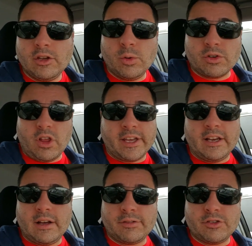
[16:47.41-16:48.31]
you were just
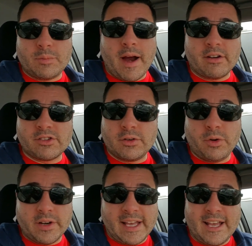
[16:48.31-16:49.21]
lucky enough because your parents could
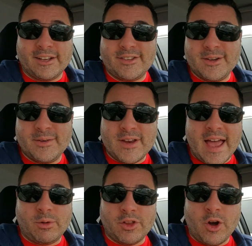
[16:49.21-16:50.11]
afford to get you two and you
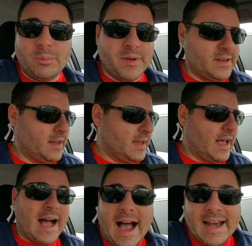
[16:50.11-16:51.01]
had one to open.
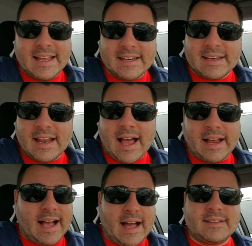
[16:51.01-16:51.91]
I didn't.
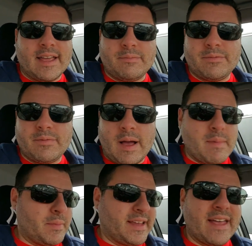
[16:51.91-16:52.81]
I got them. I
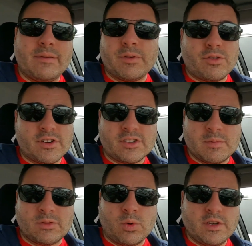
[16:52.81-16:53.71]
remember getting them for
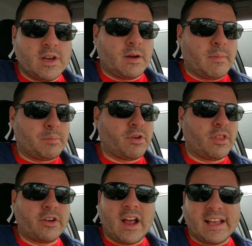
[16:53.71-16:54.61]
Christmas one year. My
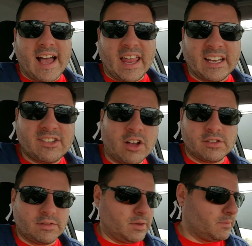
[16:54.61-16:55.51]
brother and I got like
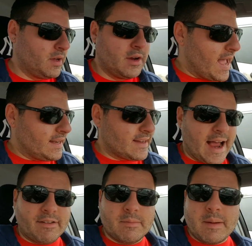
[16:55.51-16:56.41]
tons of them. And
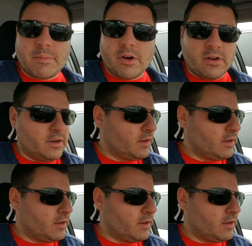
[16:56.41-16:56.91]
I remember